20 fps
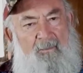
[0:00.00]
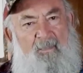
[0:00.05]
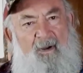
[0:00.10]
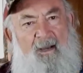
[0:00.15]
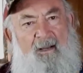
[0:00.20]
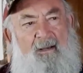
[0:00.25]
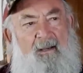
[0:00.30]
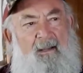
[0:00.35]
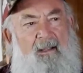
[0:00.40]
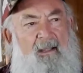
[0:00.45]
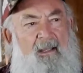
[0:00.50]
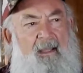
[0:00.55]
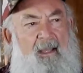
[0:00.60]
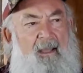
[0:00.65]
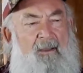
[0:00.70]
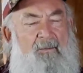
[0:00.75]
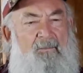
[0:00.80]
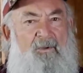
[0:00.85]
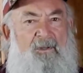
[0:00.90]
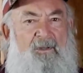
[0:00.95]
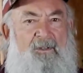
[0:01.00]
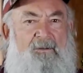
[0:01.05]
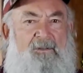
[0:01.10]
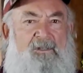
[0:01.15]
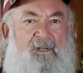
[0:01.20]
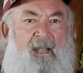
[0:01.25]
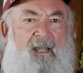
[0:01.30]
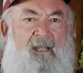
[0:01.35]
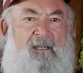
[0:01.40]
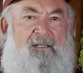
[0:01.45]
but when you
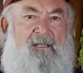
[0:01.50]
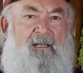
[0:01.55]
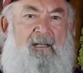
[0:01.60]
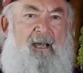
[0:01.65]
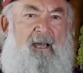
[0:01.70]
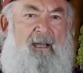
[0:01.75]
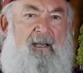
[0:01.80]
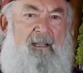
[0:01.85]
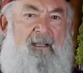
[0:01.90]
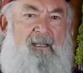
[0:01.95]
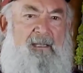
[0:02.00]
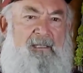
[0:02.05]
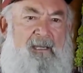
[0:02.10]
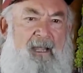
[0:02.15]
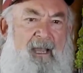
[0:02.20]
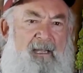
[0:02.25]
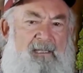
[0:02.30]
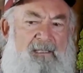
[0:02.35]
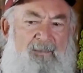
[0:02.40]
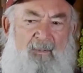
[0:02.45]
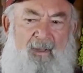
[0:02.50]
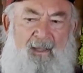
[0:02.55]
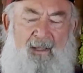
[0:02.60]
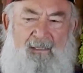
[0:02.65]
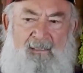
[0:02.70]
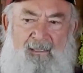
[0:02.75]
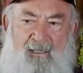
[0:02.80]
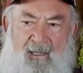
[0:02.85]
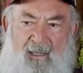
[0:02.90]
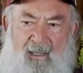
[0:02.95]
change a lot of these
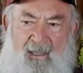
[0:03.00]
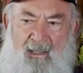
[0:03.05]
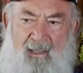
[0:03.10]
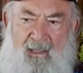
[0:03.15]
aspects,